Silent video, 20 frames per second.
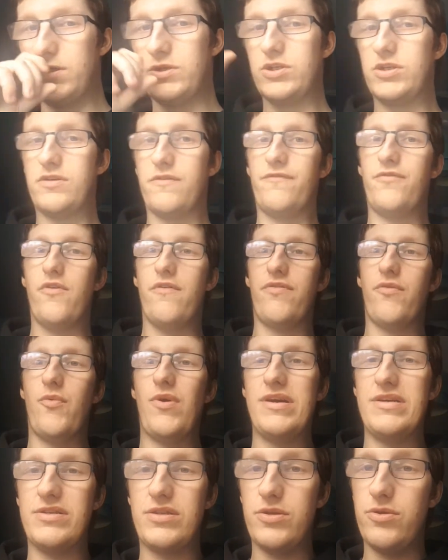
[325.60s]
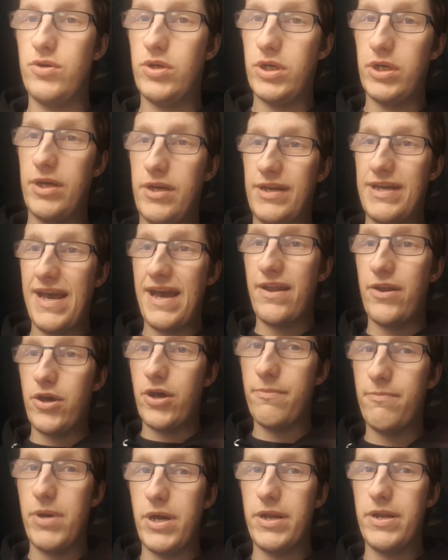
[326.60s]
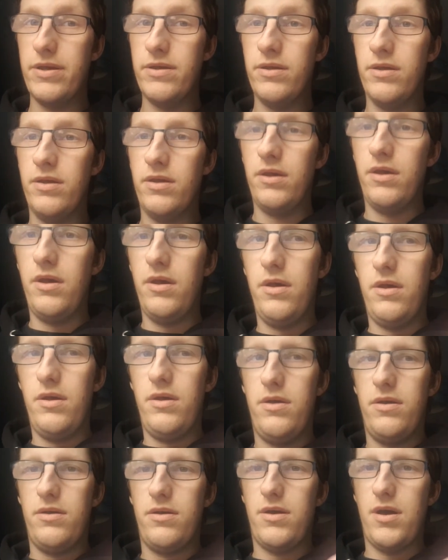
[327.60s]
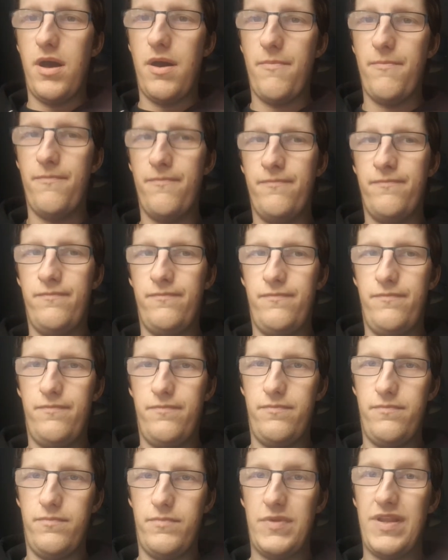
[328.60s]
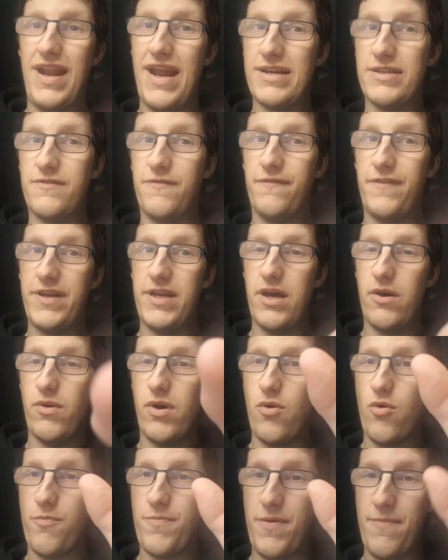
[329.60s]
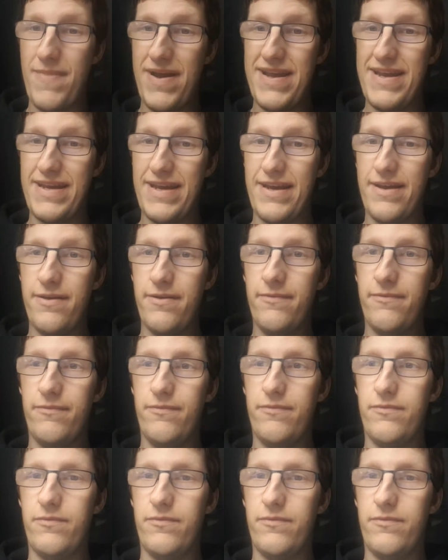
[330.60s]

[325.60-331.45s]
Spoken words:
are just a few of the ways that you can earn money. The next video I will be making